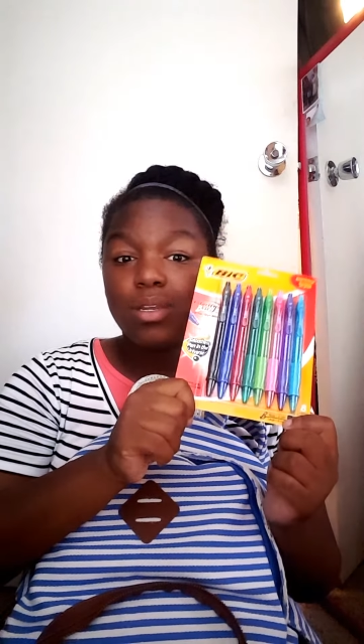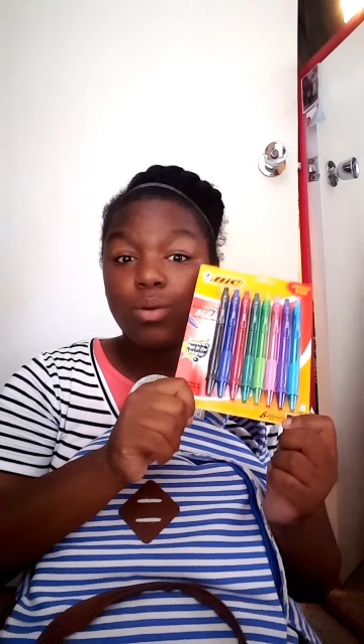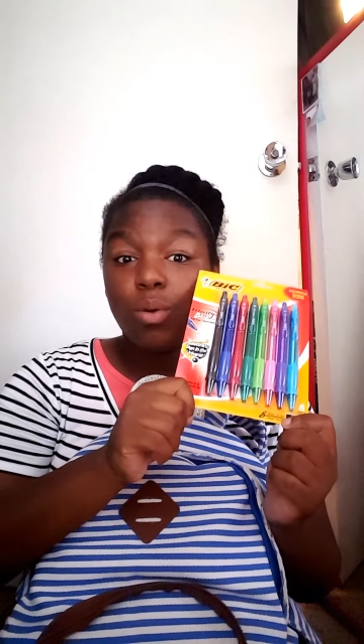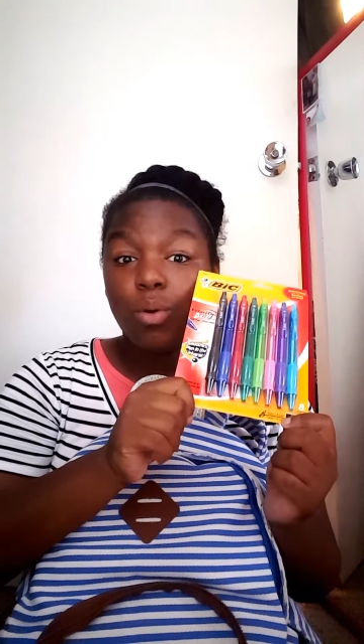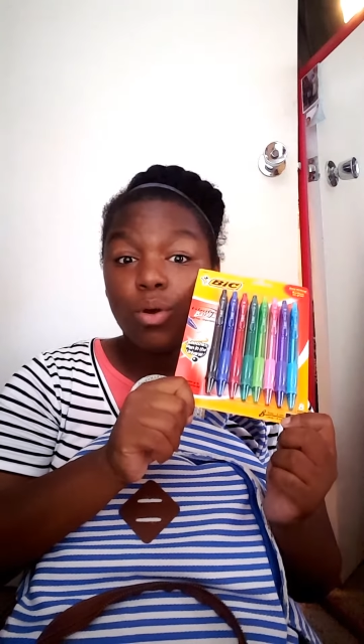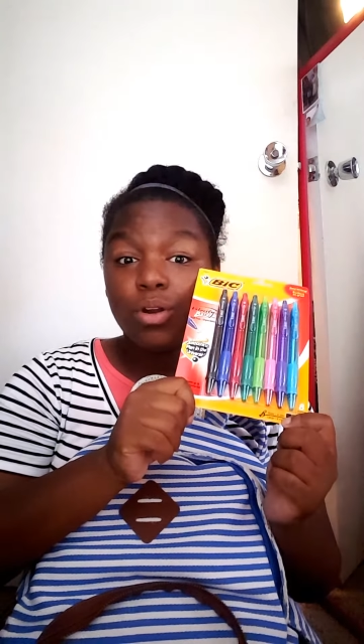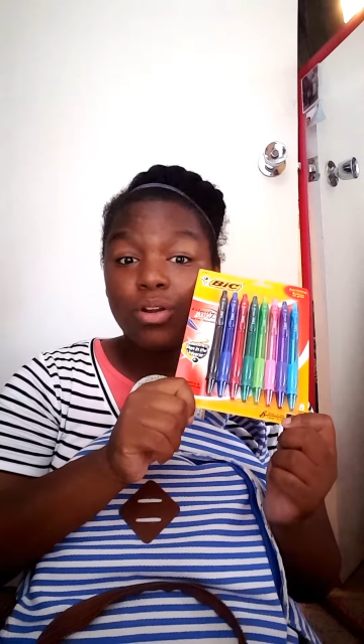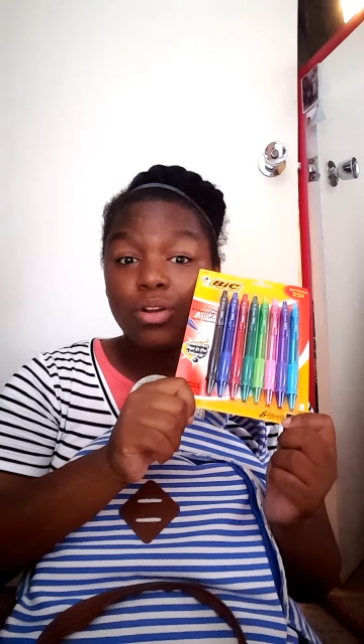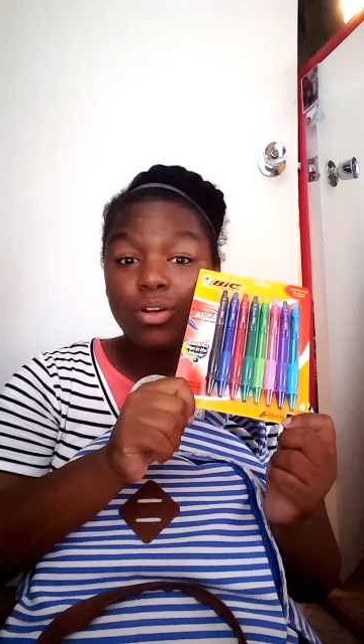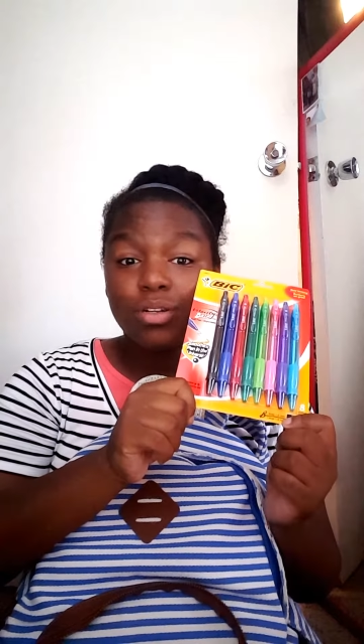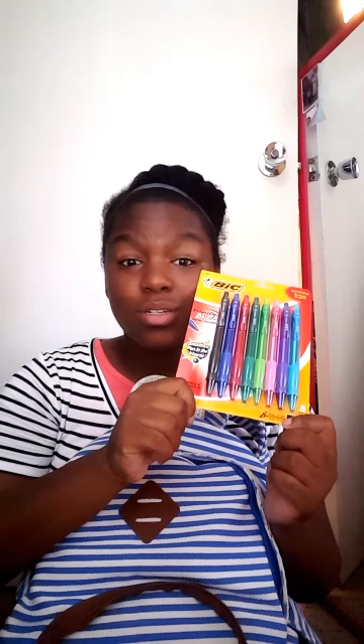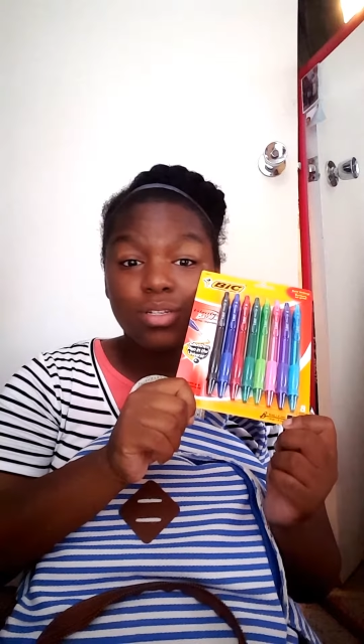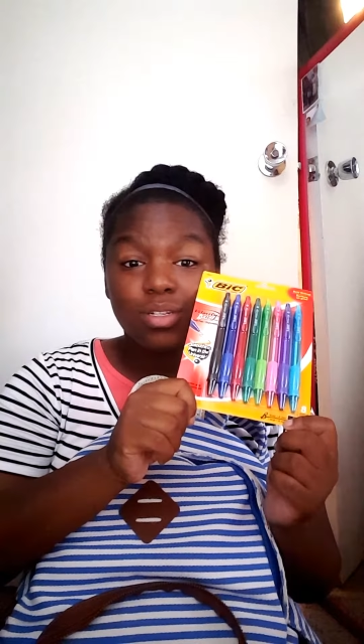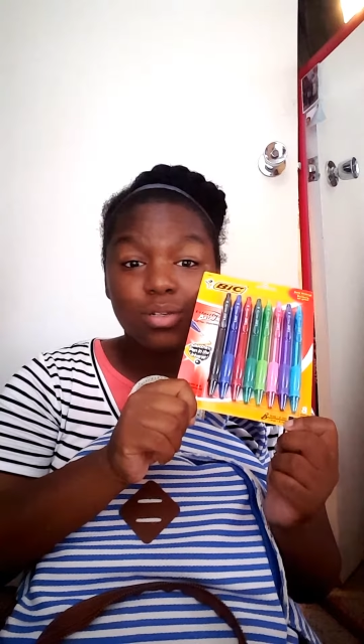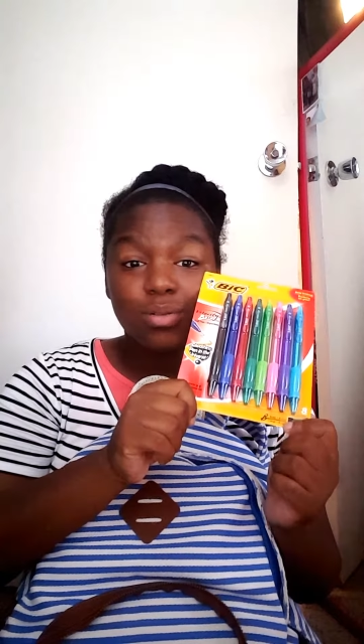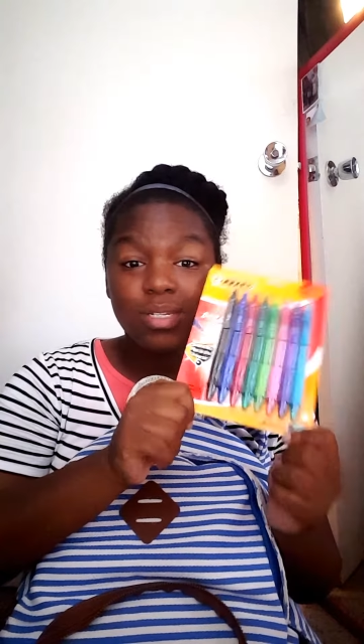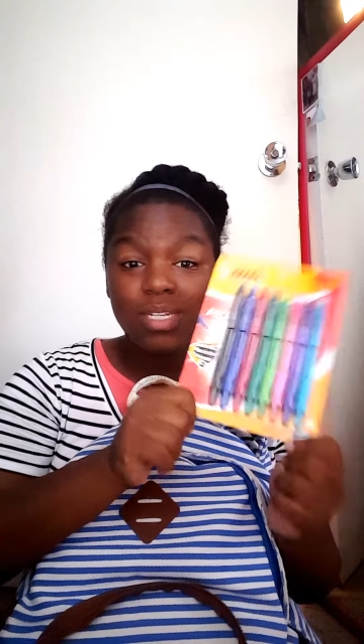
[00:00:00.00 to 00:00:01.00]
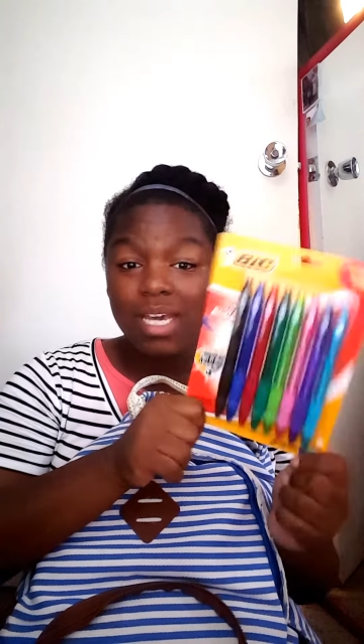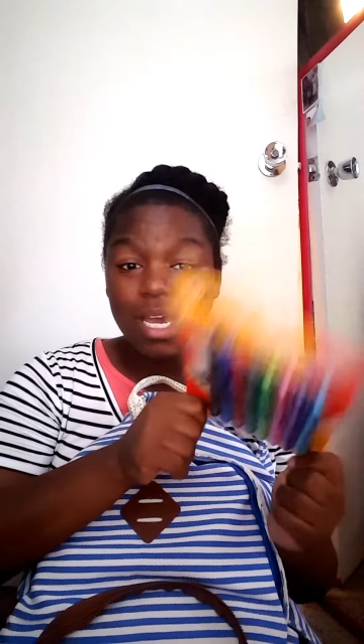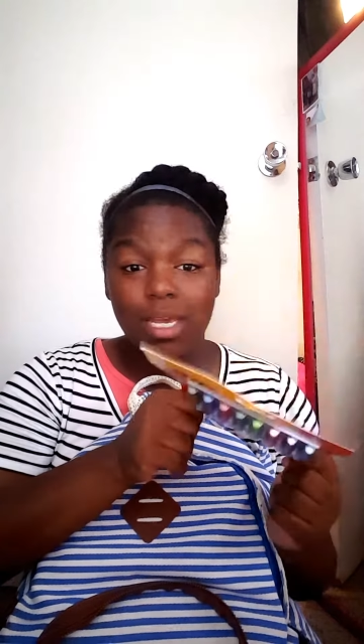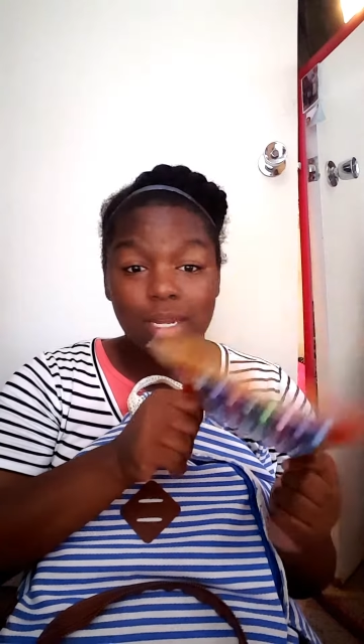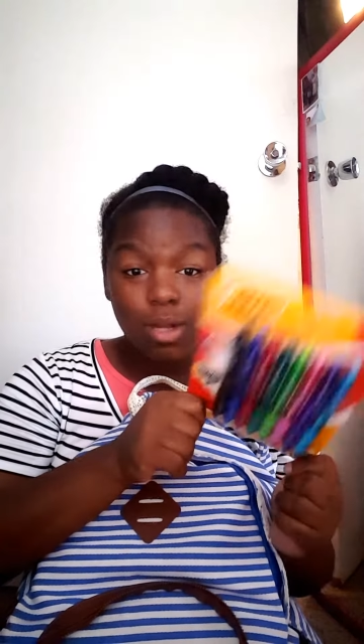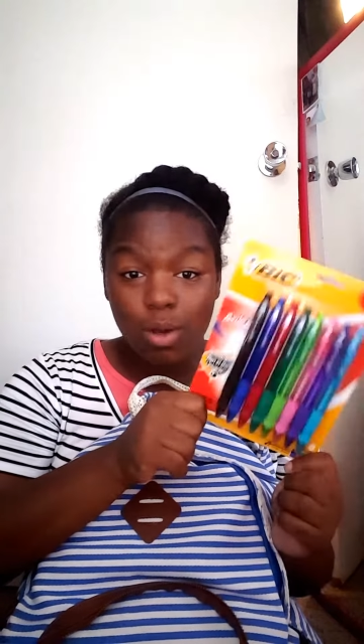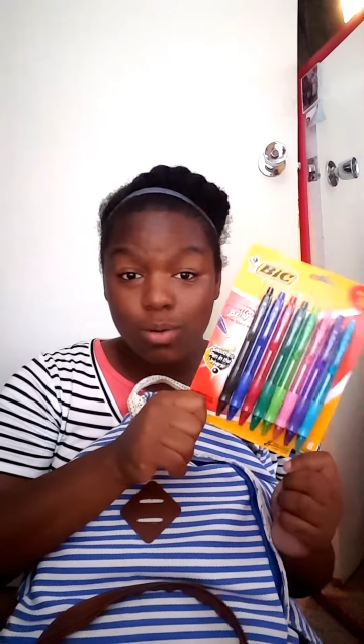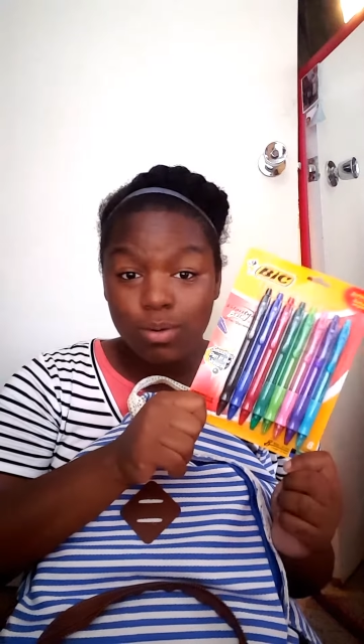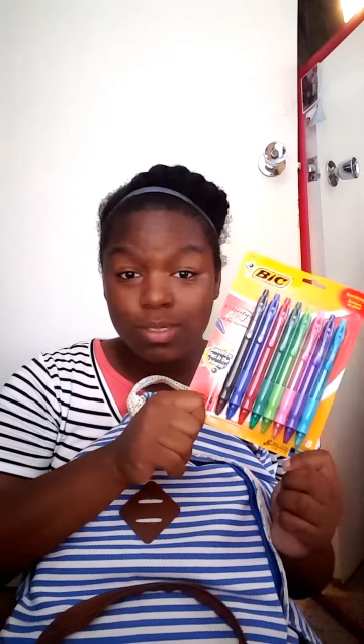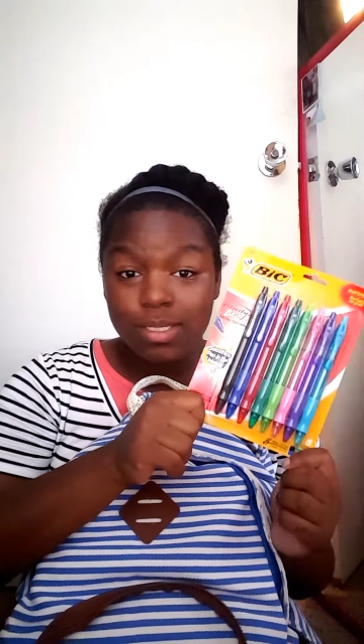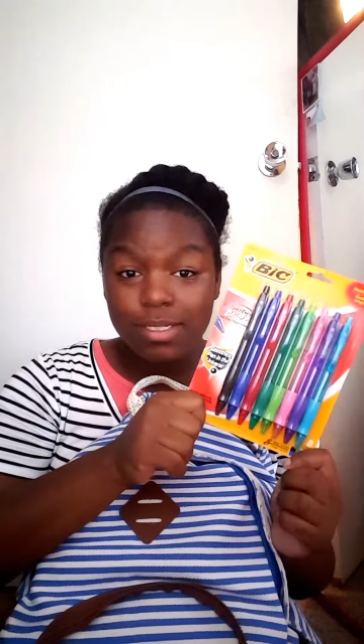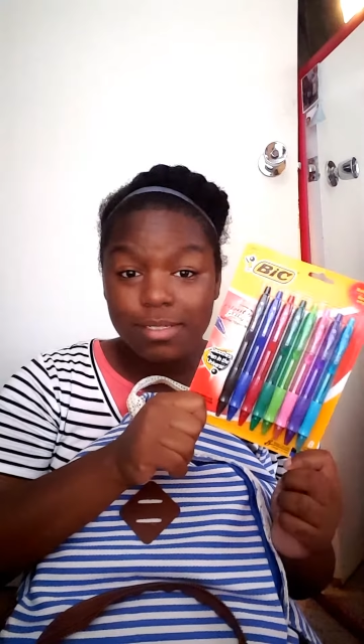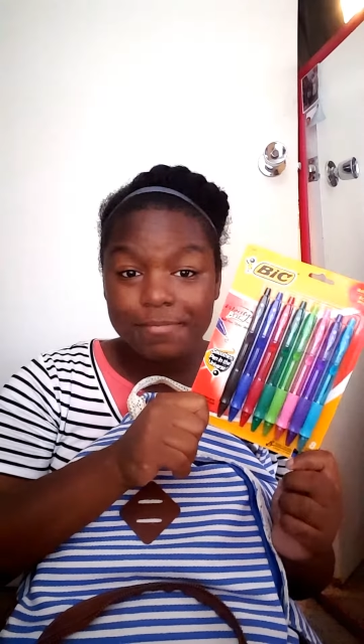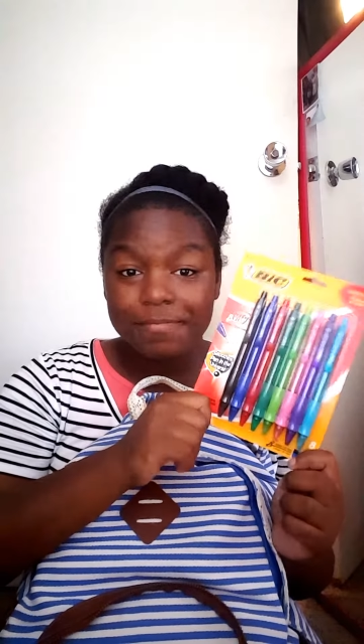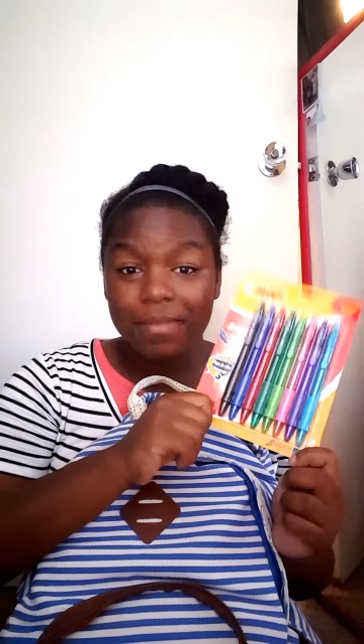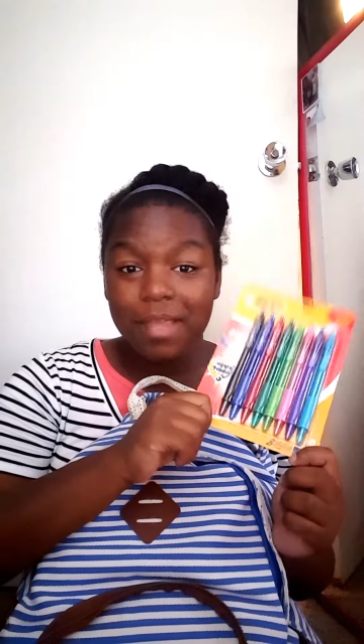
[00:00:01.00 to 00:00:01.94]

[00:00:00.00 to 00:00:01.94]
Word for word: order to take notes,